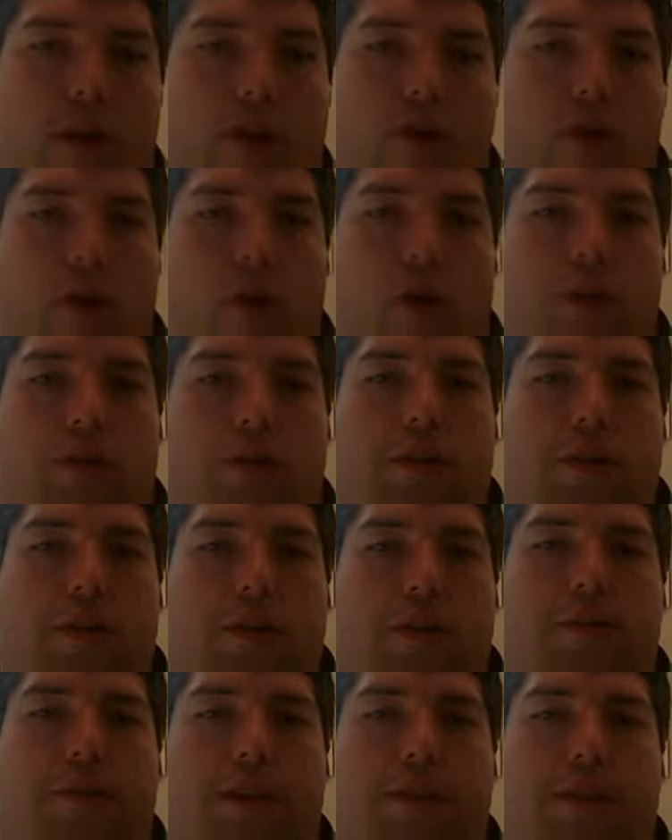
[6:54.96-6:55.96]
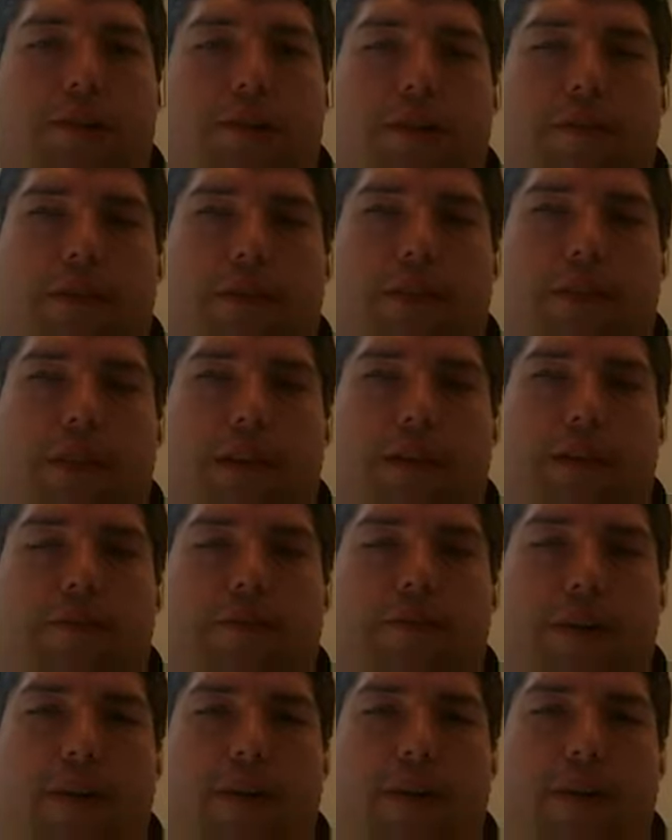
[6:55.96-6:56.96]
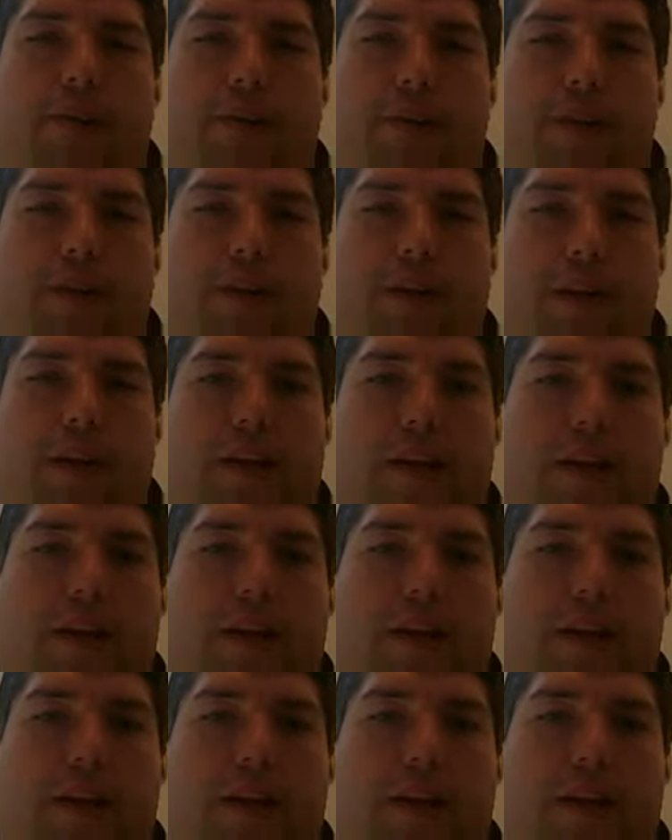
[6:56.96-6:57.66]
Know the defense of involuntary